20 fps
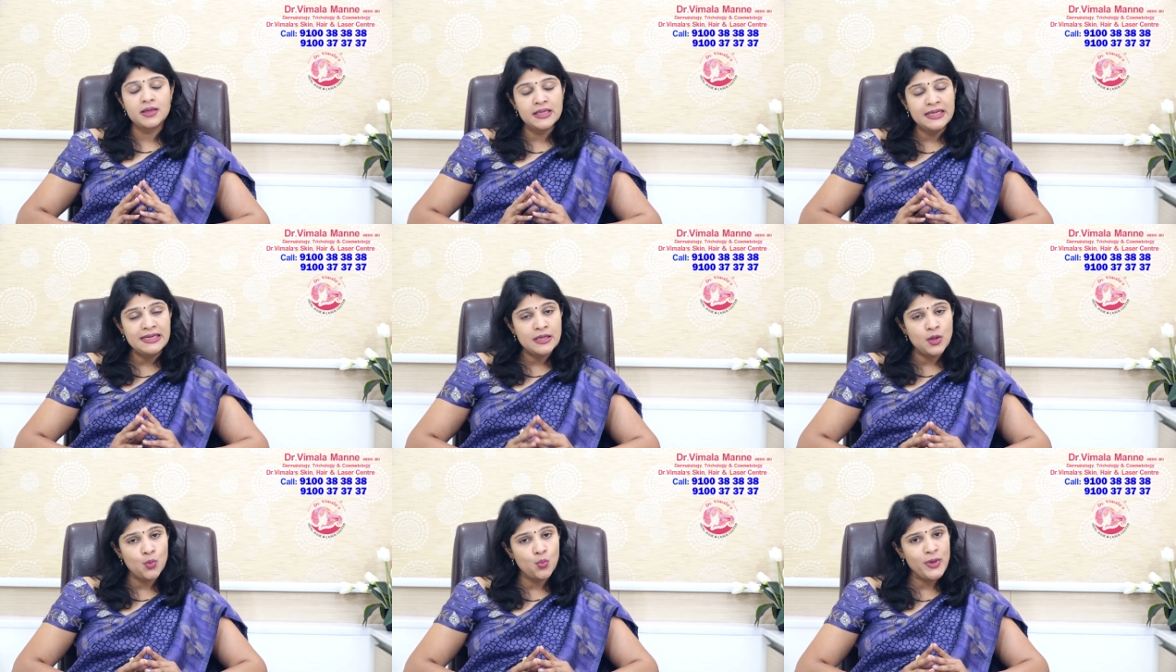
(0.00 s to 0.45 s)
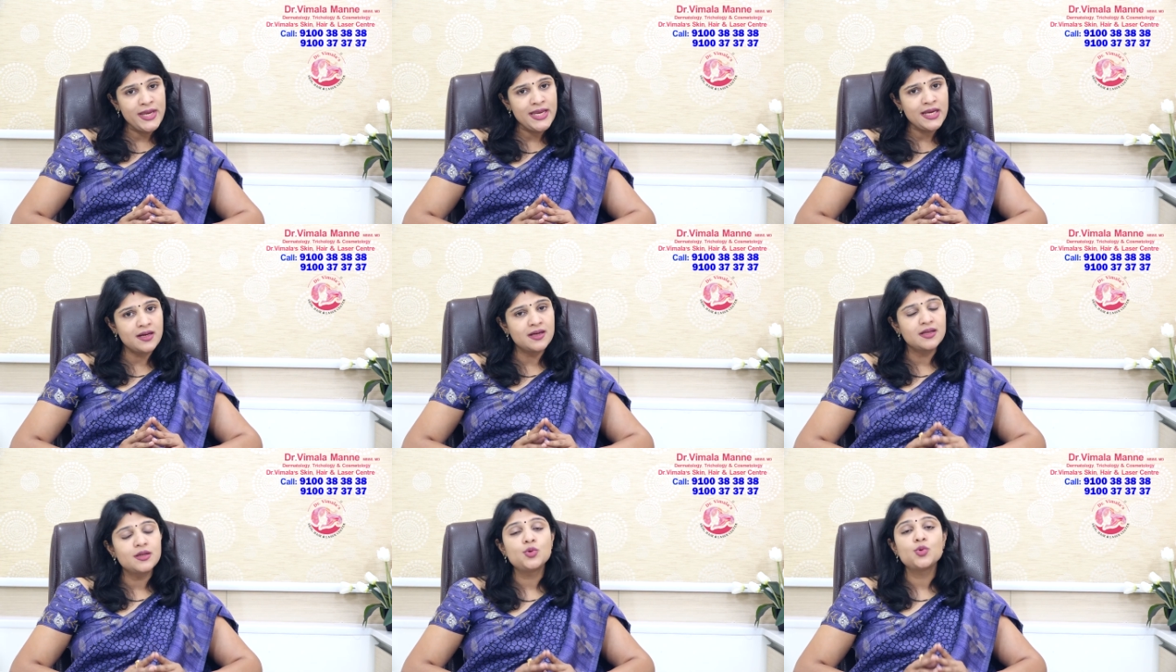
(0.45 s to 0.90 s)
in a
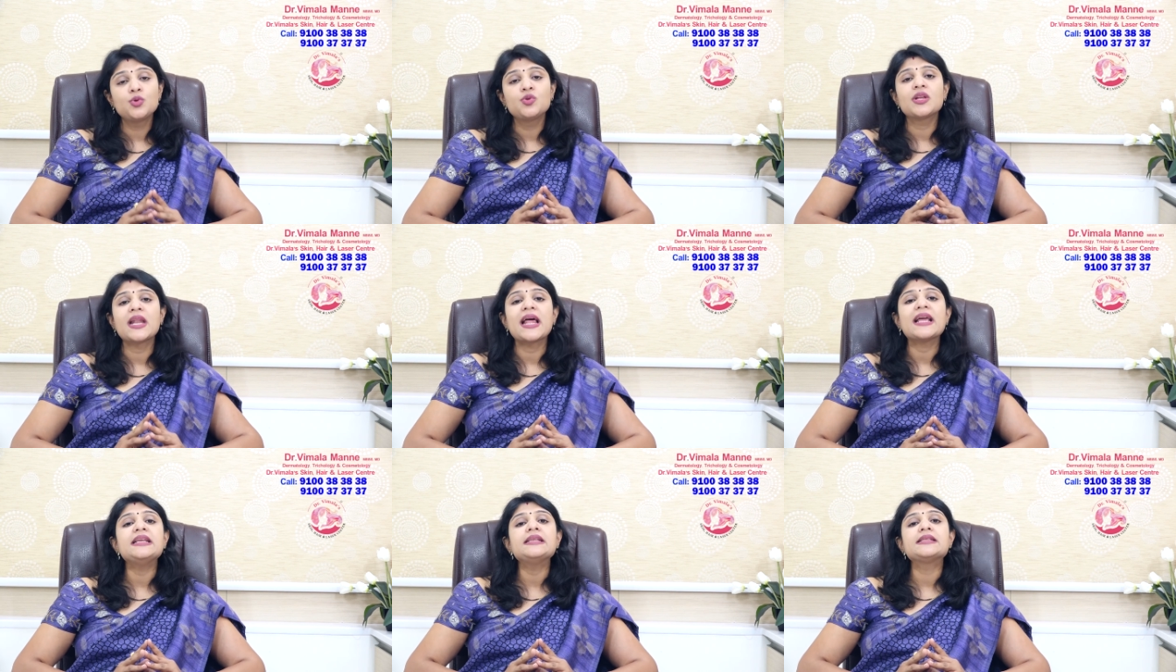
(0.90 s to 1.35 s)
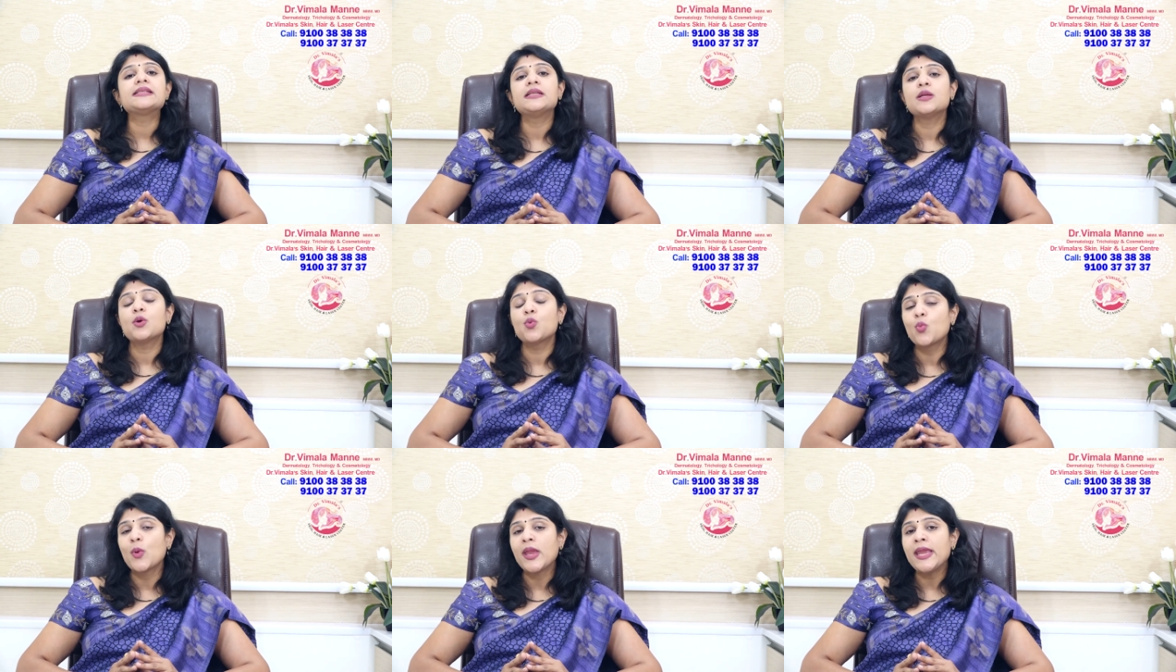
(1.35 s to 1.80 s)
week to thrice in
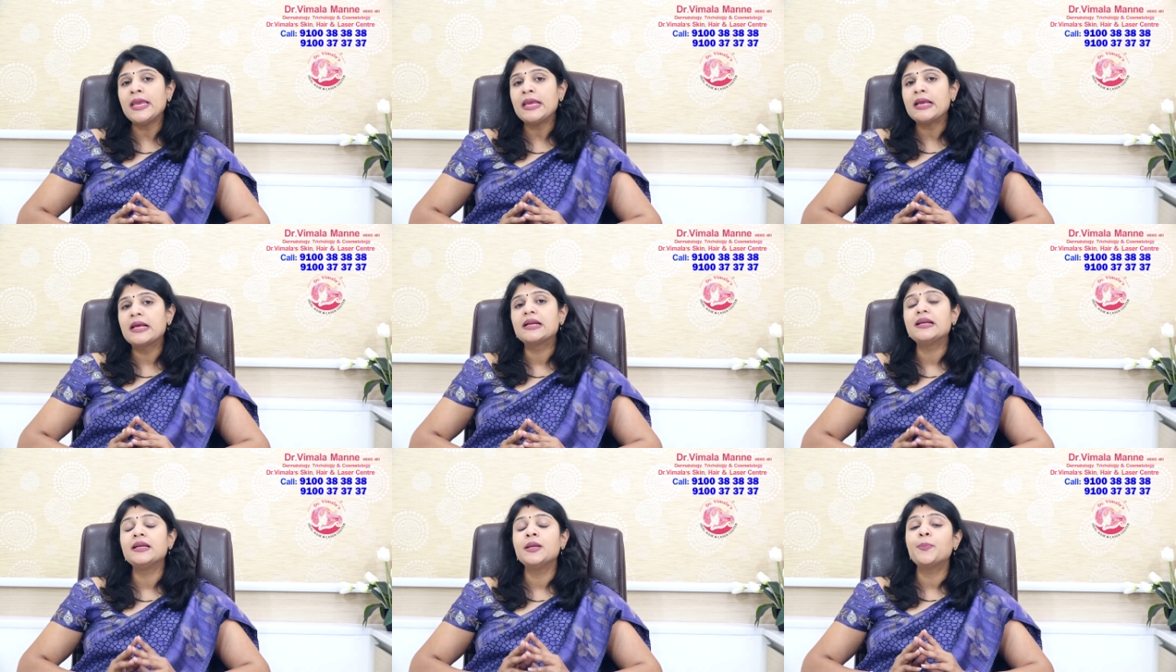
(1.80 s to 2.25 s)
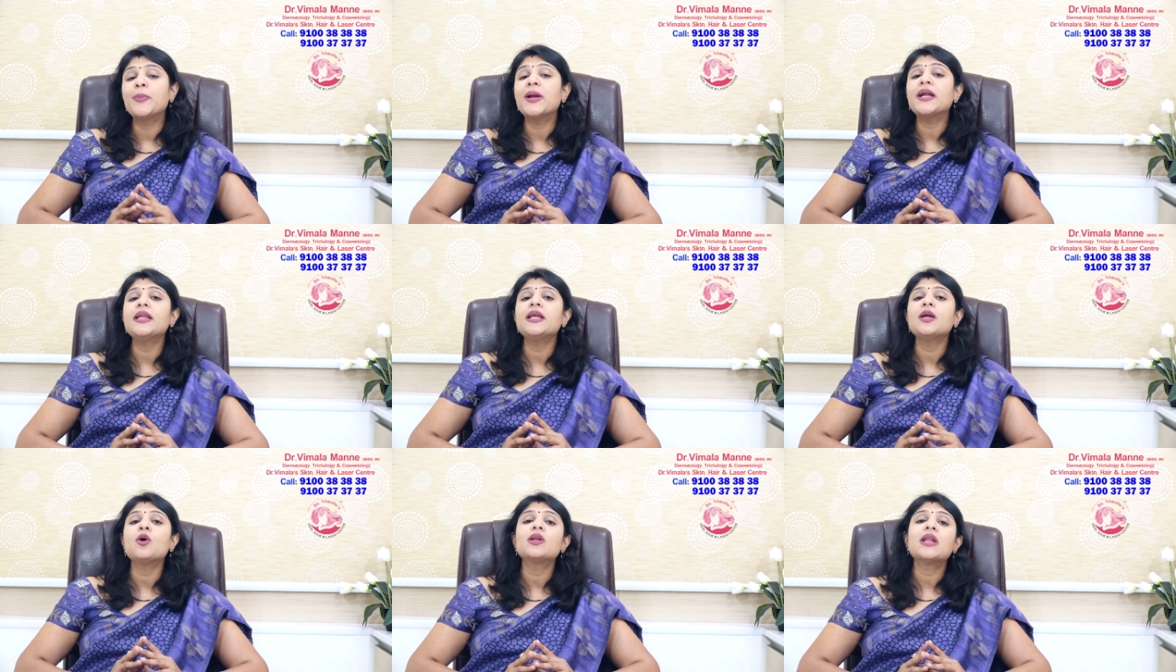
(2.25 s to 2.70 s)
a week
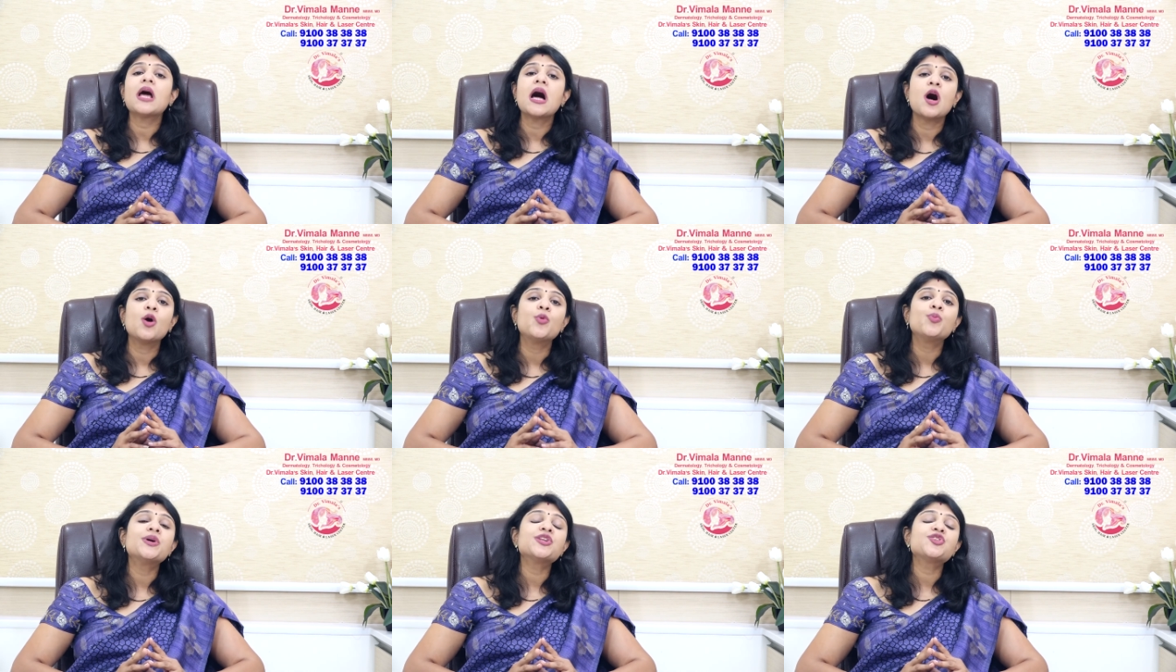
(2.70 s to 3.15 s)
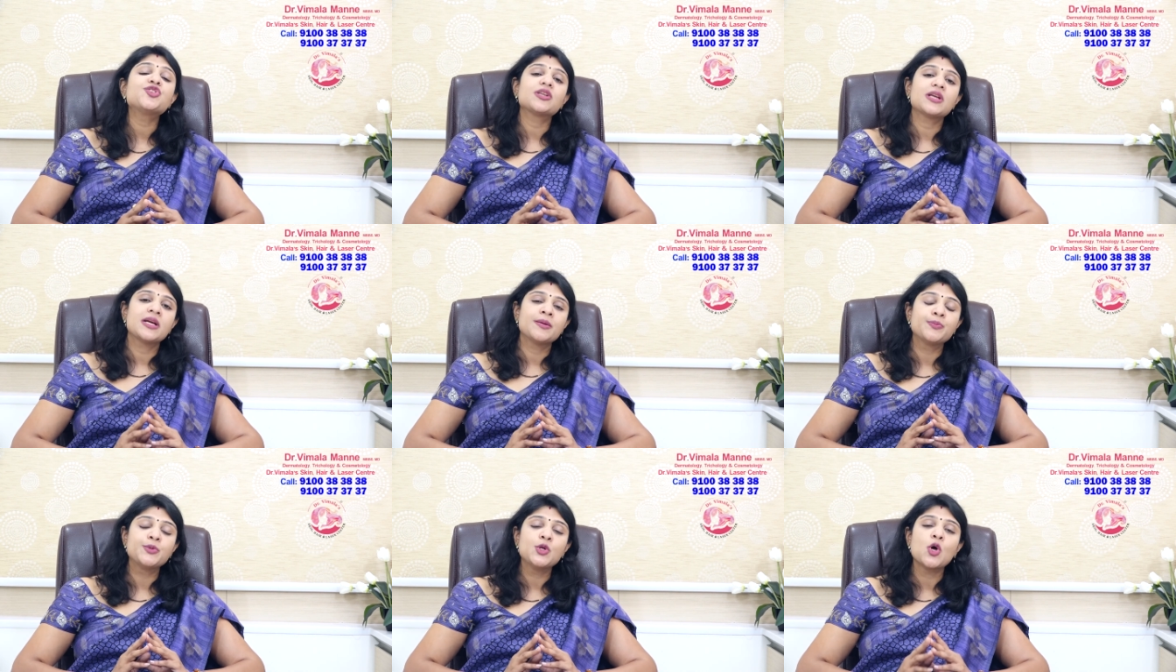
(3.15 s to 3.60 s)
depending on how
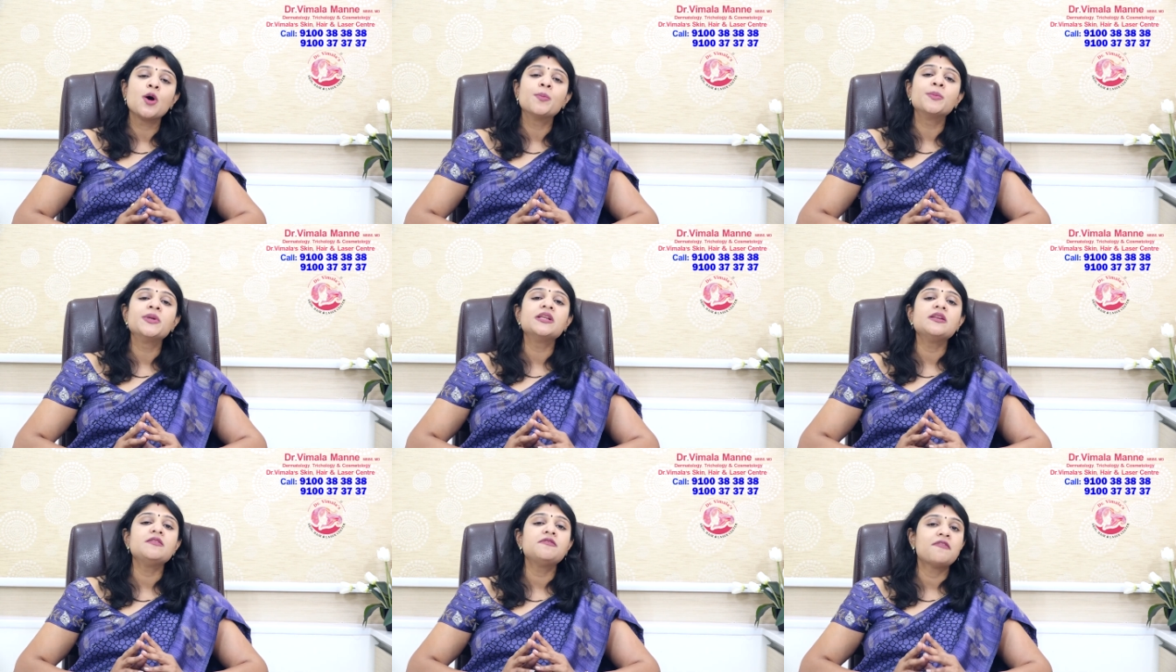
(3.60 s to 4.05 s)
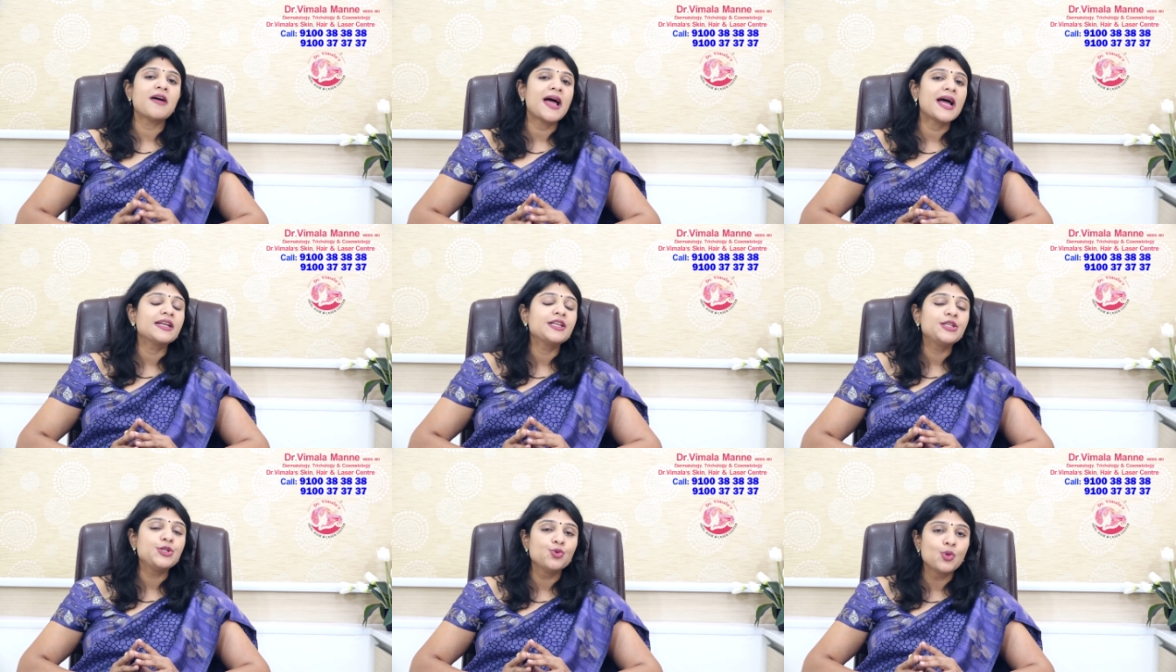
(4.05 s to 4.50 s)
much abdominal
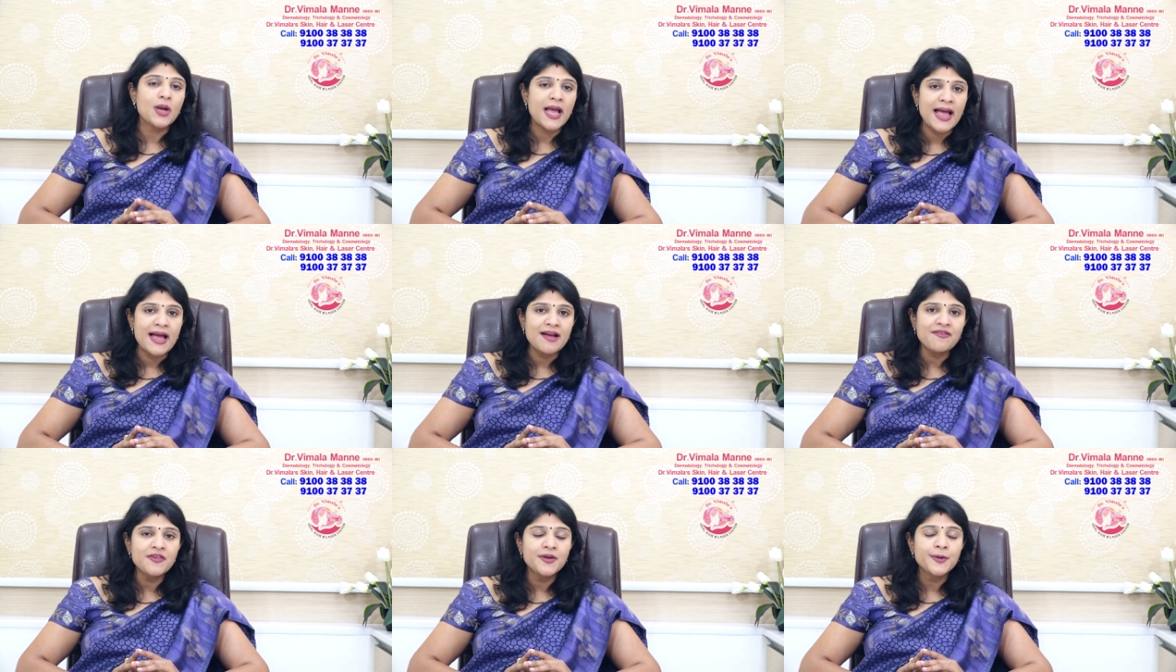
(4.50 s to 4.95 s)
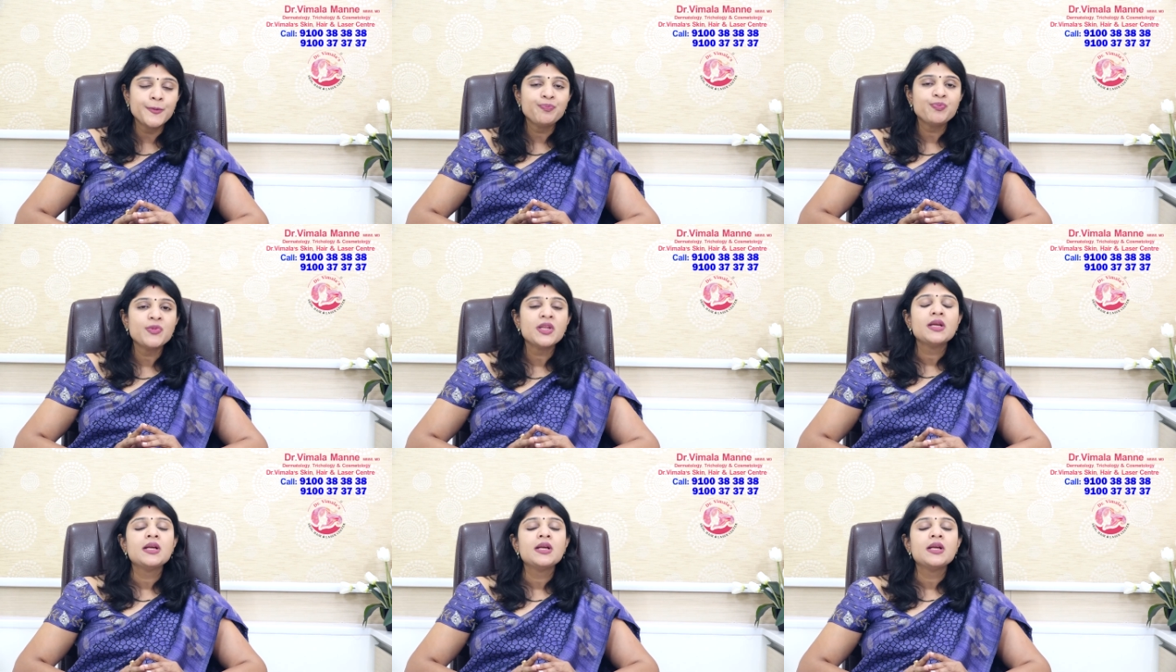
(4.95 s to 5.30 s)
fat you have